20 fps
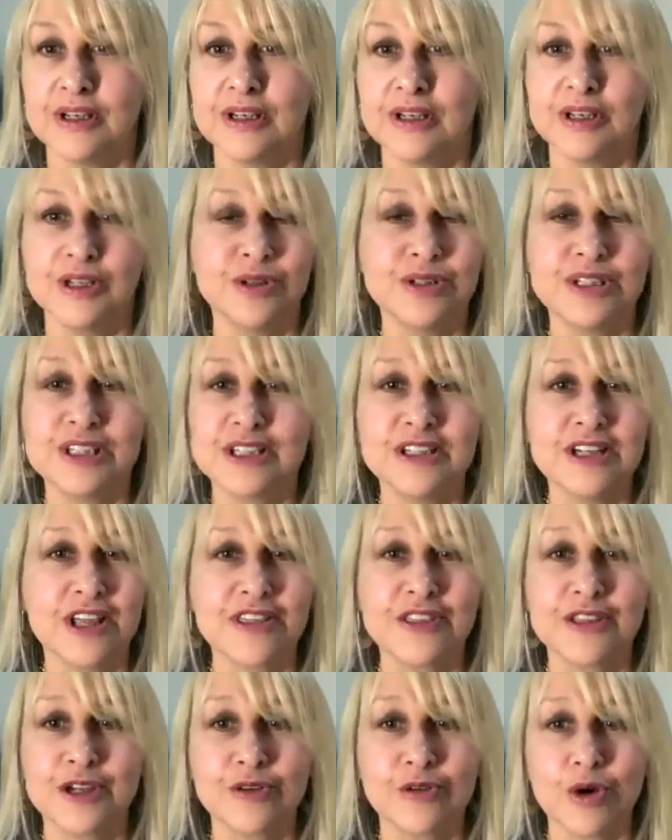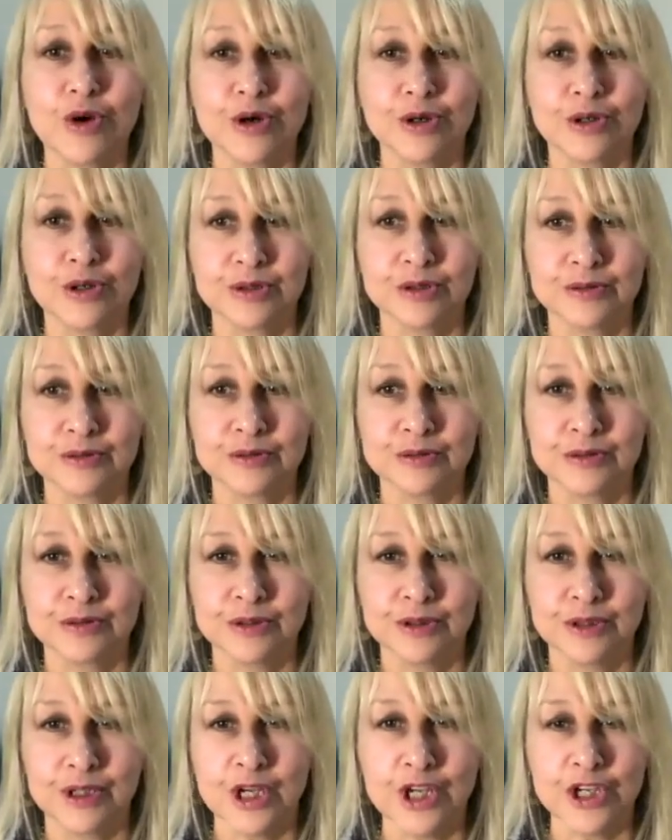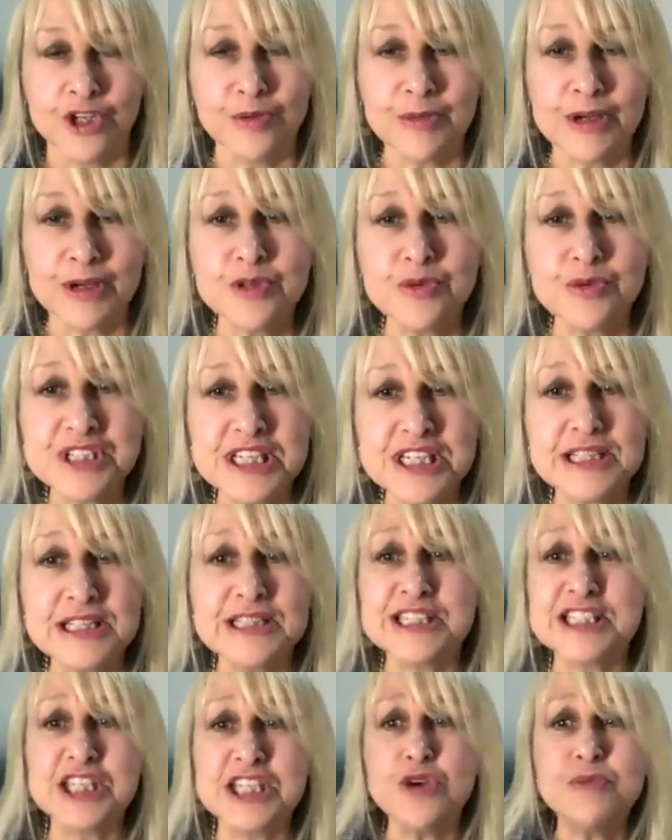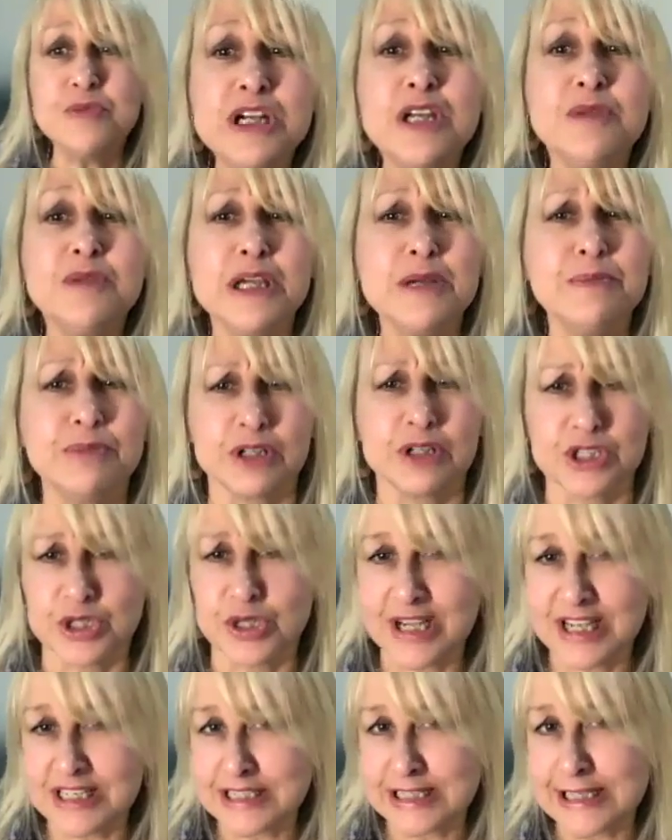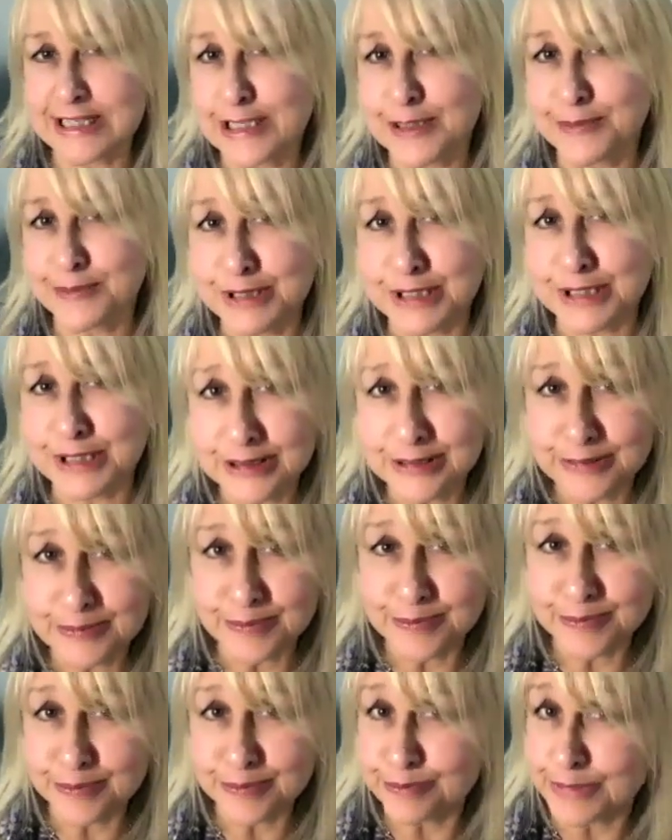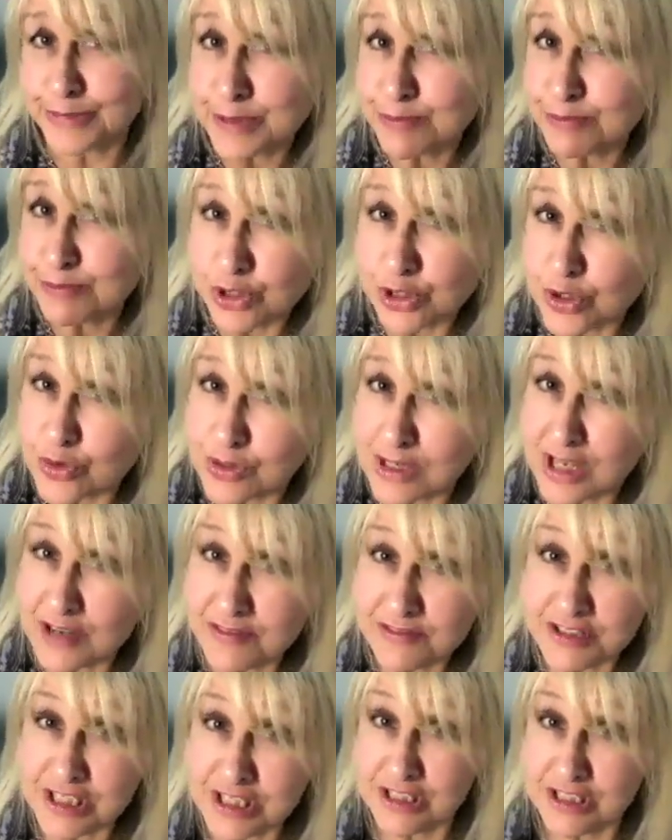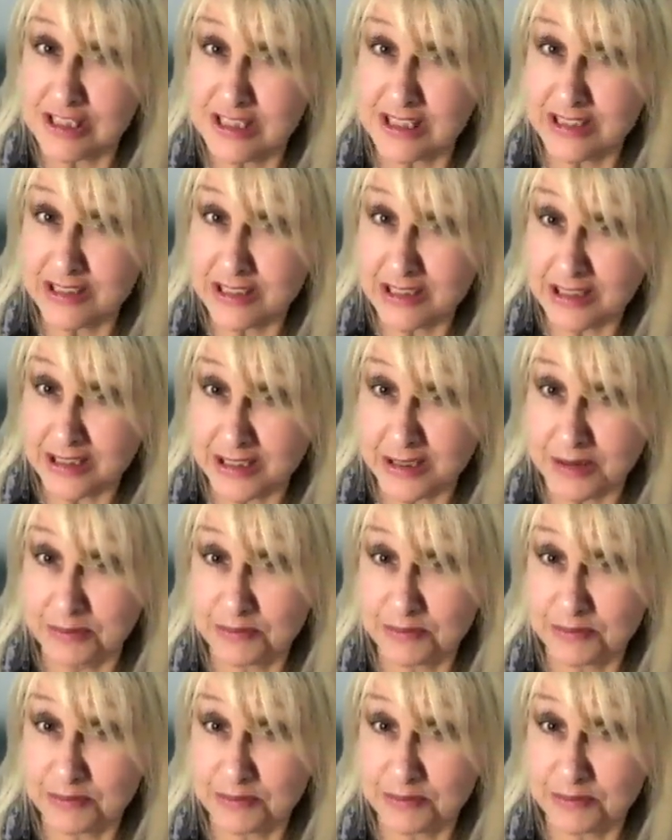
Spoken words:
You did nothing wrong. Your mother was ill. So people tried to help her. People who loved her dearly.